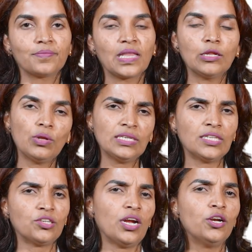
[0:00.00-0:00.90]
Now,
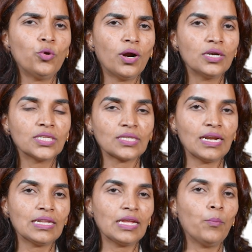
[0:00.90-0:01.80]
let's try to
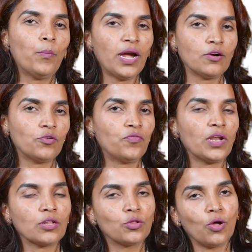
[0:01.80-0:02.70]
understand the impact of
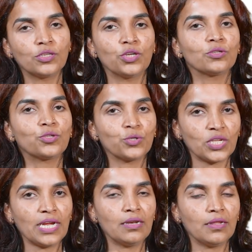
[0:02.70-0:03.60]
technology on
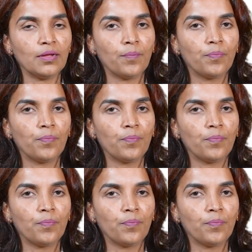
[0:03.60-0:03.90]
society.